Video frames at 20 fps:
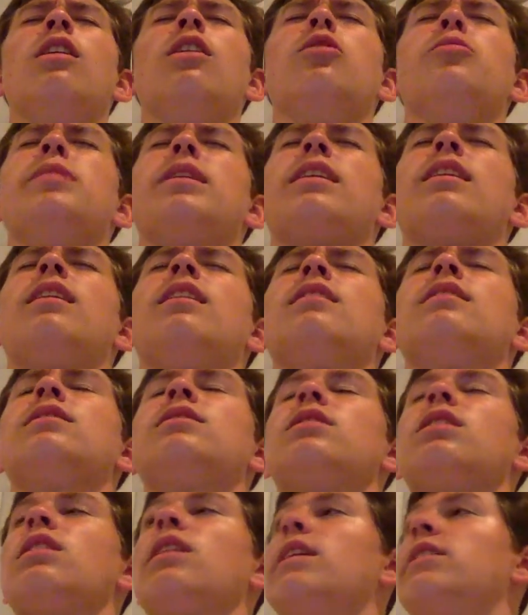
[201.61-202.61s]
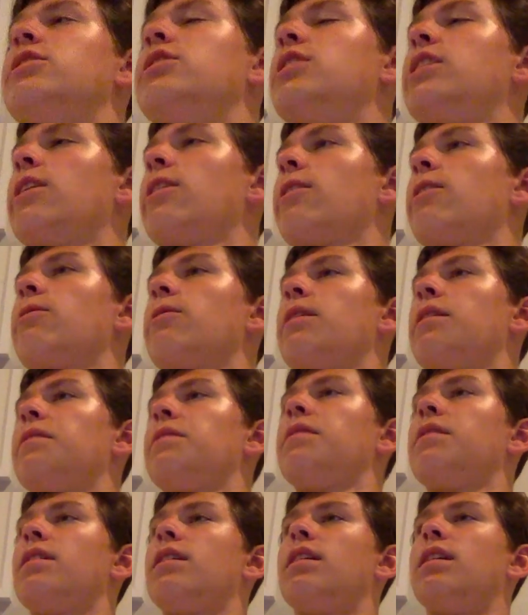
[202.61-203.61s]
Oh my god, it's a legendary
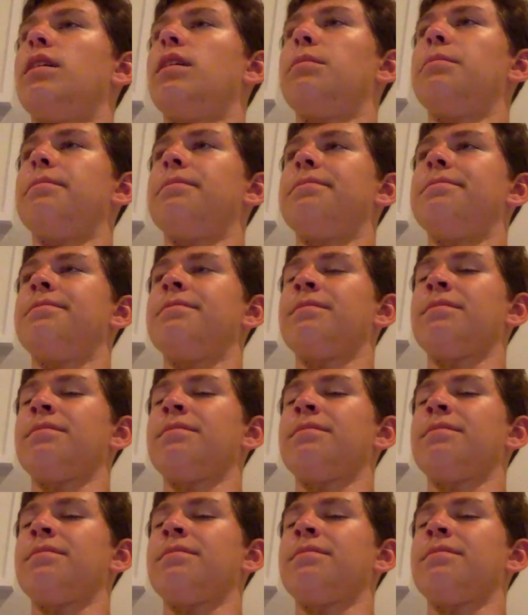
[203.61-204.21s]
riff. Um,